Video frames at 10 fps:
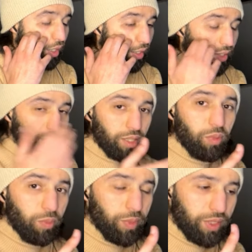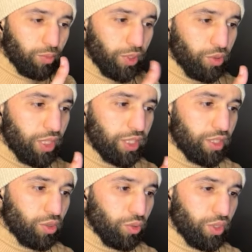in that moment, when you
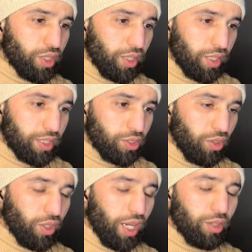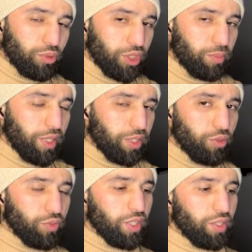listen to this song, how she made
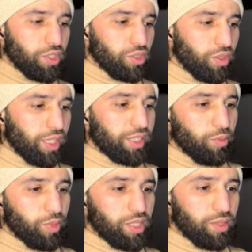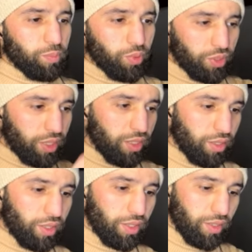you feel this song. And I will put it
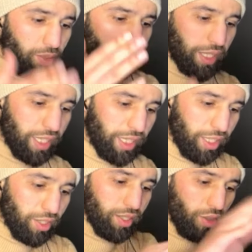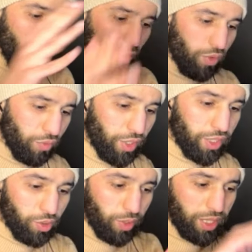in the beginning of the
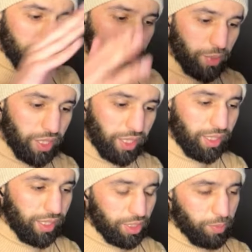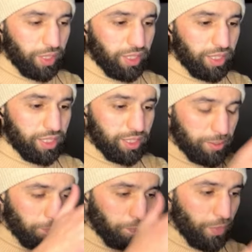video when I speak. And I speak, this
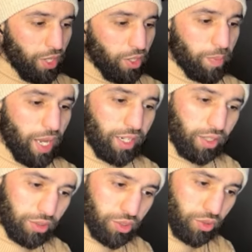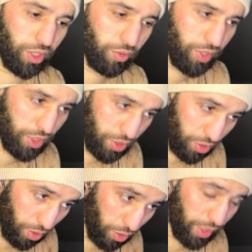is the background story of this
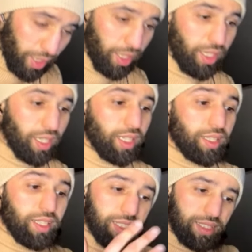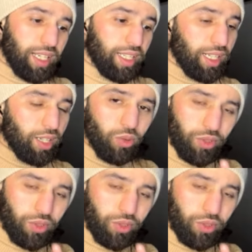song, and this guy, how